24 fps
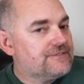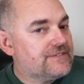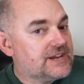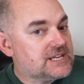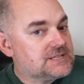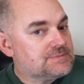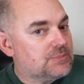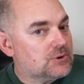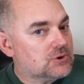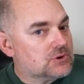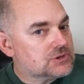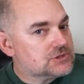
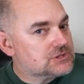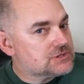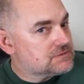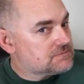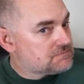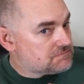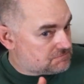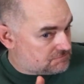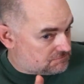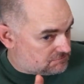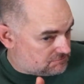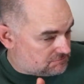Facebook's.
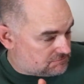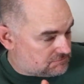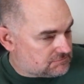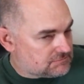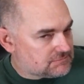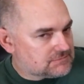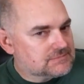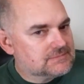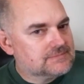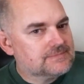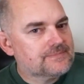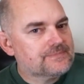
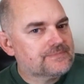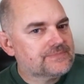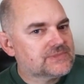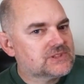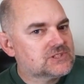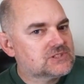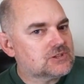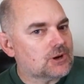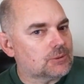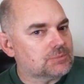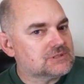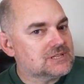
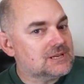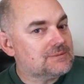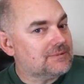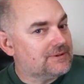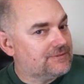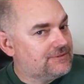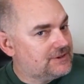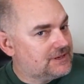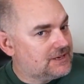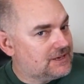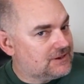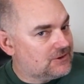Top tip
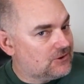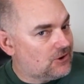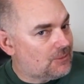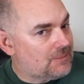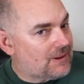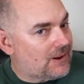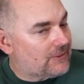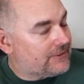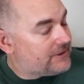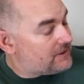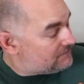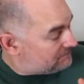if you didn't know
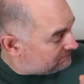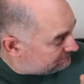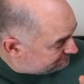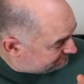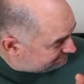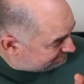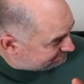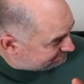about it.